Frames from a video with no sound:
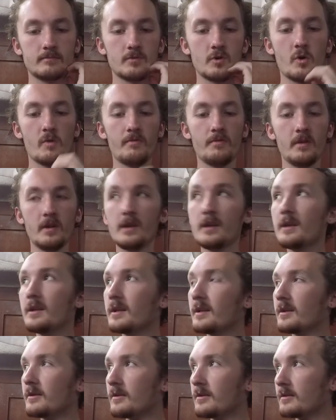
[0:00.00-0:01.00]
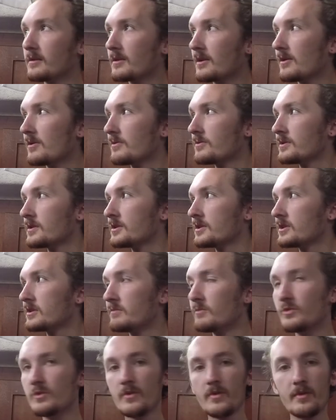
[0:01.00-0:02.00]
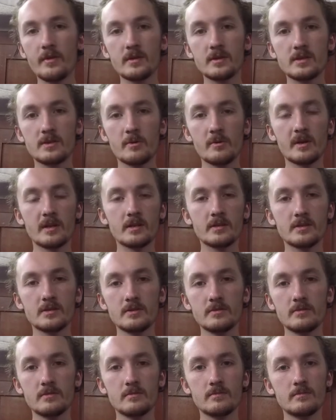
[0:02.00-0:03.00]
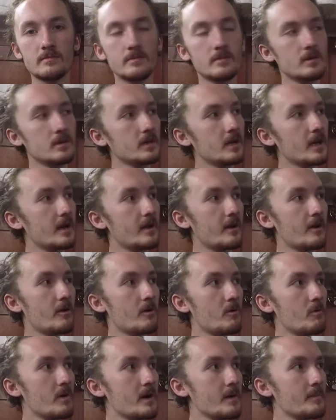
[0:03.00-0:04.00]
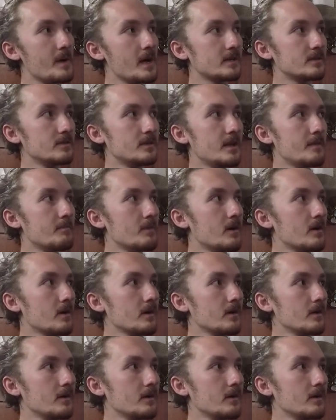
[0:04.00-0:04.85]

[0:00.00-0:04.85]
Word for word: Hopefully it all goes smooth so we can soon get on our way back to Denmark.